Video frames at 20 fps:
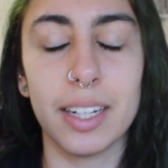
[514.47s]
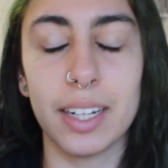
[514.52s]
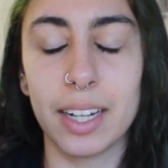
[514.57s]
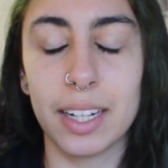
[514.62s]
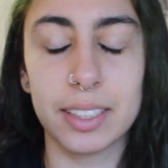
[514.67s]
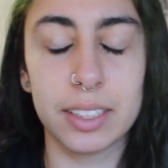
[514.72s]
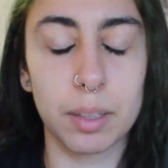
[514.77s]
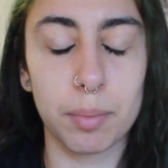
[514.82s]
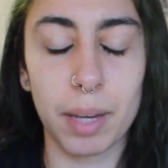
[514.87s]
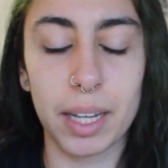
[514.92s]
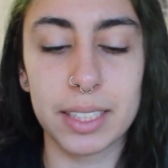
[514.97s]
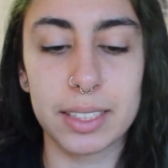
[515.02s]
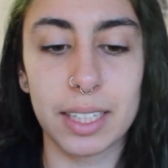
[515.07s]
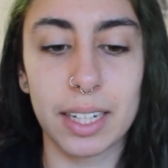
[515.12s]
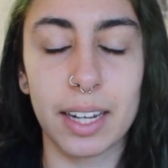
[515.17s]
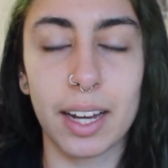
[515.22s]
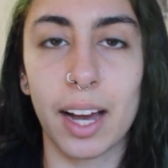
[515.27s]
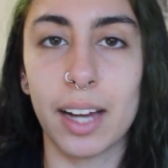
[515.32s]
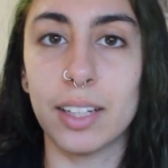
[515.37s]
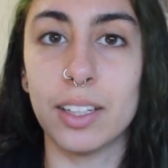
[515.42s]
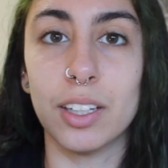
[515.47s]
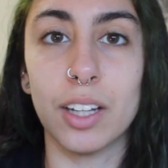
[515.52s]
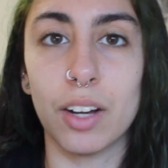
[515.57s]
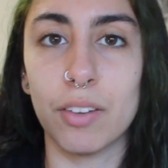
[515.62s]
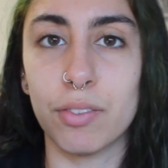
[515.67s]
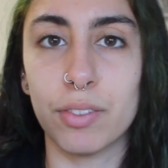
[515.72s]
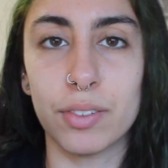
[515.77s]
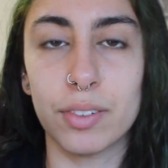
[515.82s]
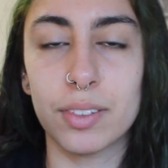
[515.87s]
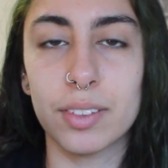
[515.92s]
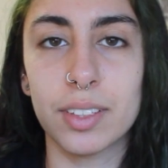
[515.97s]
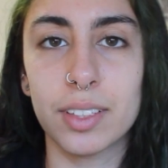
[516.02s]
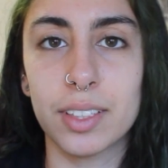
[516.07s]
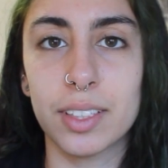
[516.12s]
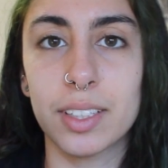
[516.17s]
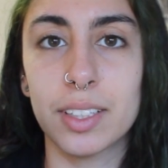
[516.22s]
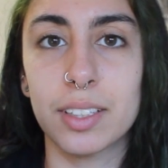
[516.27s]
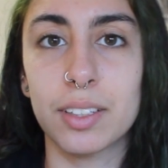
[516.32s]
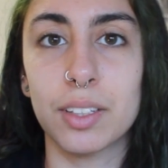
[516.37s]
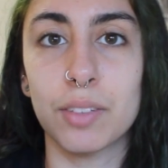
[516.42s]
It's amazing. I love
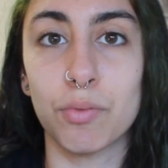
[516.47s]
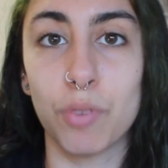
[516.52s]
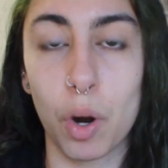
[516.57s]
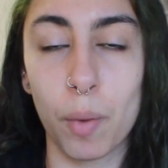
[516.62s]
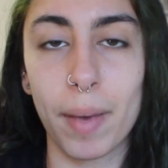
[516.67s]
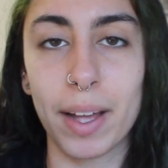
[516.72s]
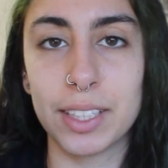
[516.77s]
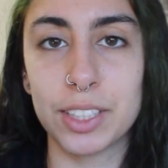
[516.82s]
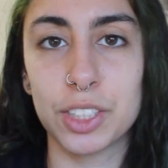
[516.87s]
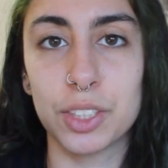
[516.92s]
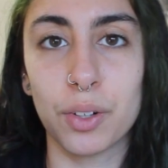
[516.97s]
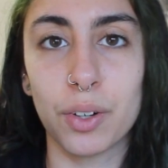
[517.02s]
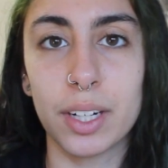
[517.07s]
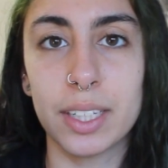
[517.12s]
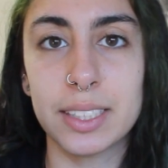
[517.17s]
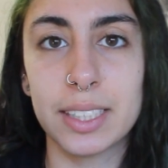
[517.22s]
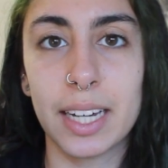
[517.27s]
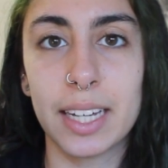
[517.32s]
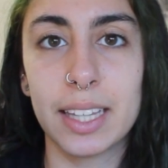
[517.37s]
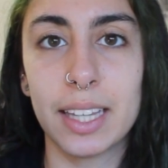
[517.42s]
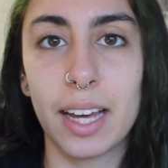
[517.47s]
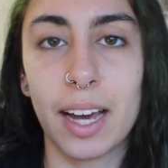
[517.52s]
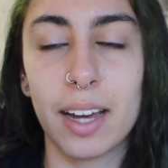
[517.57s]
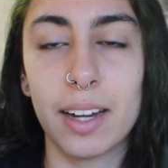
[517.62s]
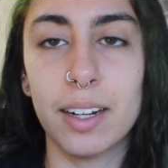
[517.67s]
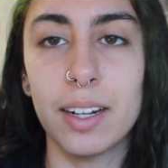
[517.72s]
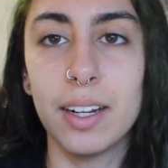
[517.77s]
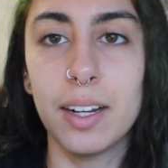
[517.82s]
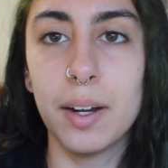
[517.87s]
romance stories like that.